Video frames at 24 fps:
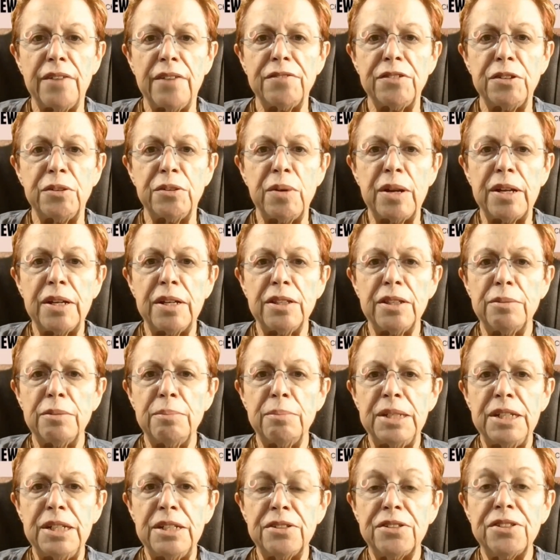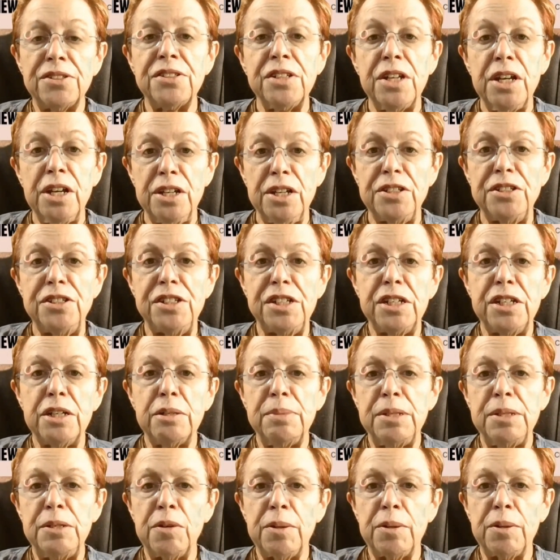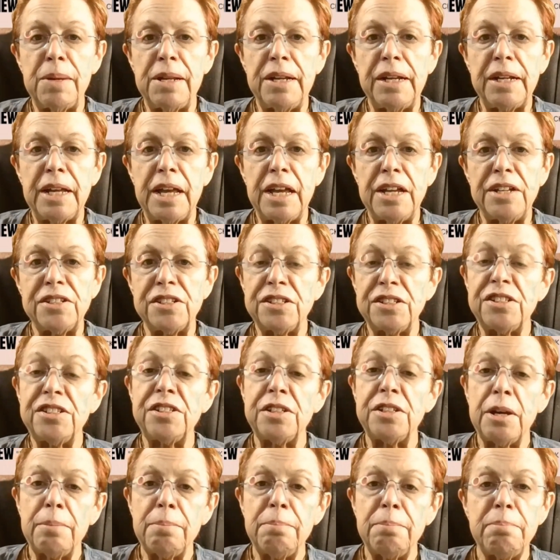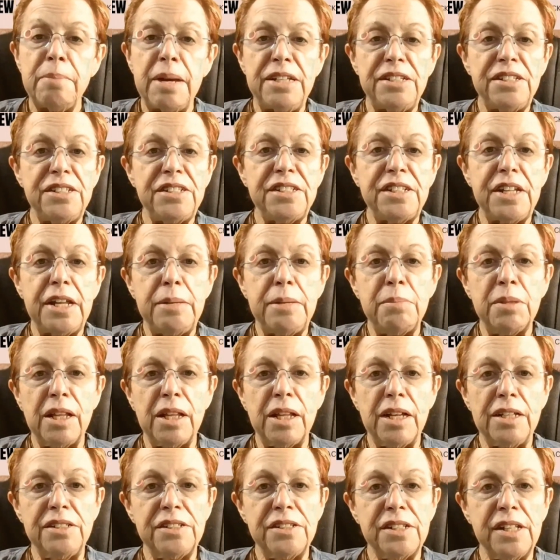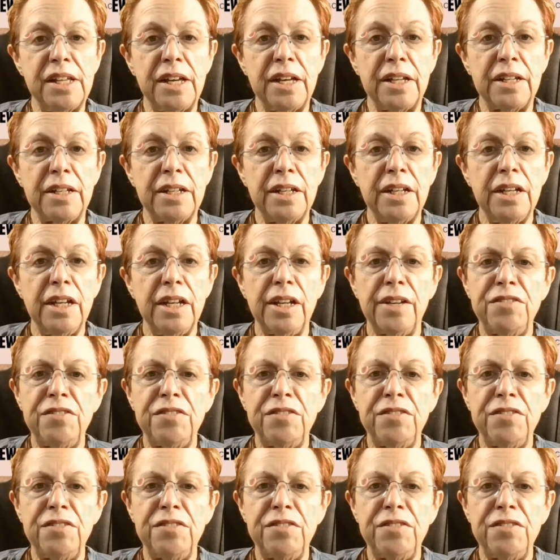after regular meals, GLP 1 medications may stabilize that.